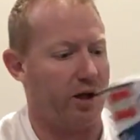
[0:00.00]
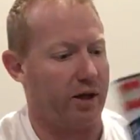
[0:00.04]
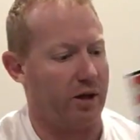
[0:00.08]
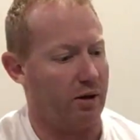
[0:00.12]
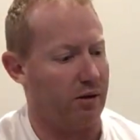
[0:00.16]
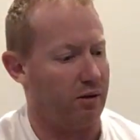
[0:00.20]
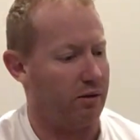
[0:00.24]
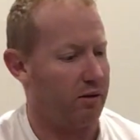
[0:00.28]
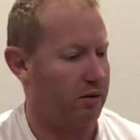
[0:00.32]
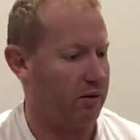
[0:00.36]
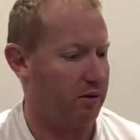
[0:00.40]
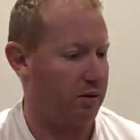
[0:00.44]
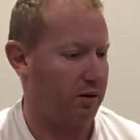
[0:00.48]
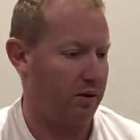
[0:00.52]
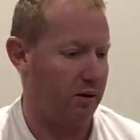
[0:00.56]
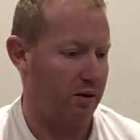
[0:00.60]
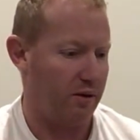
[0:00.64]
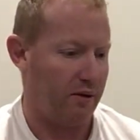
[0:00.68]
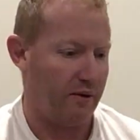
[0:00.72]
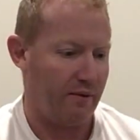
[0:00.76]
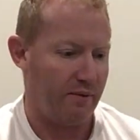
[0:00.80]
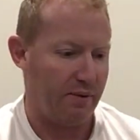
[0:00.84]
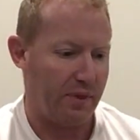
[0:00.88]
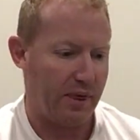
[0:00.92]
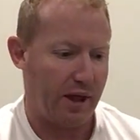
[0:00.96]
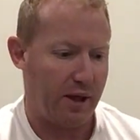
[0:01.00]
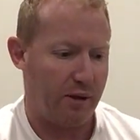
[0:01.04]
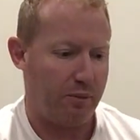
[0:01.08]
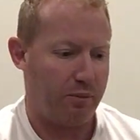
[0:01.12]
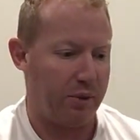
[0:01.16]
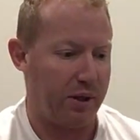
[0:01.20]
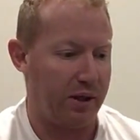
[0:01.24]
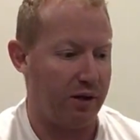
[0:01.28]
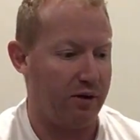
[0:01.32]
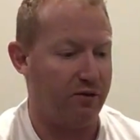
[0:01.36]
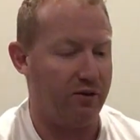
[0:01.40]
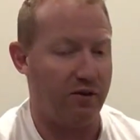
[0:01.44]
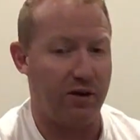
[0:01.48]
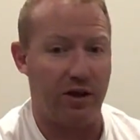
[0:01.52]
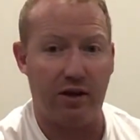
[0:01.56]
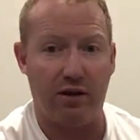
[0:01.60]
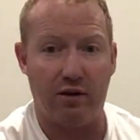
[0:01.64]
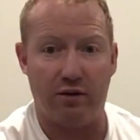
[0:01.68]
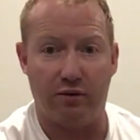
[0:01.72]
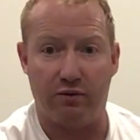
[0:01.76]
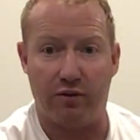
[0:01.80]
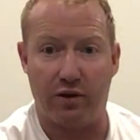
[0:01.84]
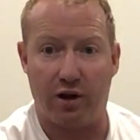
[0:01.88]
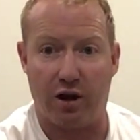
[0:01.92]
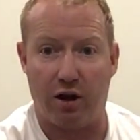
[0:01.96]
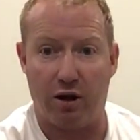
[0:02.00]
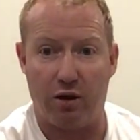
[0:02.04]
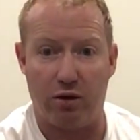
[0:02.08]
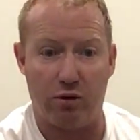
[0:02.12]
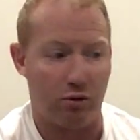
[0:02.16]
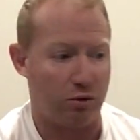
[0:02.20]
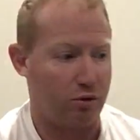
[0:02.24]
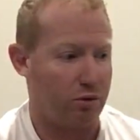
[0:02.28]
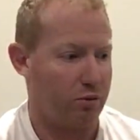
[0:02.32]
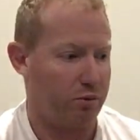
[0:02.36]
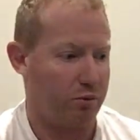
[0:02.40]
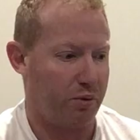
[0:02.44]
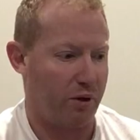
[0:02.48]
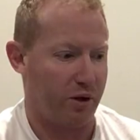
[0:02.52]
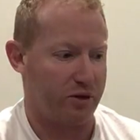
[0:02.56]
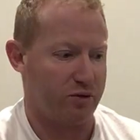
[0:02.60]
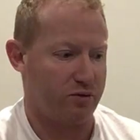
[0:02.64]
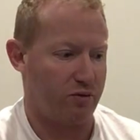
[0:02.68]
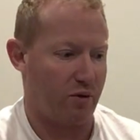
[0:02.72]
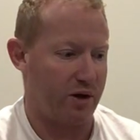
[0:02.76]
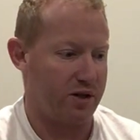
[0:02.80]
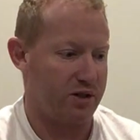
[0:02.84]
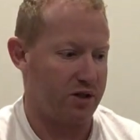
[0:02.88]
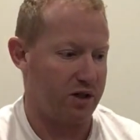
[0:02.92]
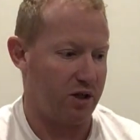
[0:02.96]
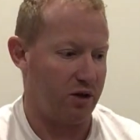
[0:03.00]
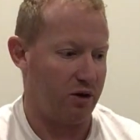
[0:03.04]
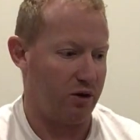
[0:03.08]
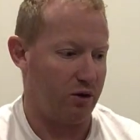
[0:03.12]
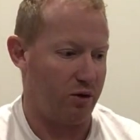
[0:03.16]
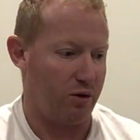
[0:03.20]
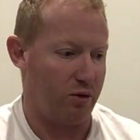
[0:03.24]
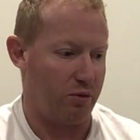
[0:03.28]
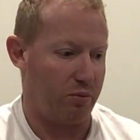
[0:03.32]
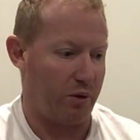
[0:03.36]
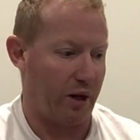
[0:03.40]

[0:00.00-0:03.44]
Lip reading: like a big fig of the Hulk plus rescue,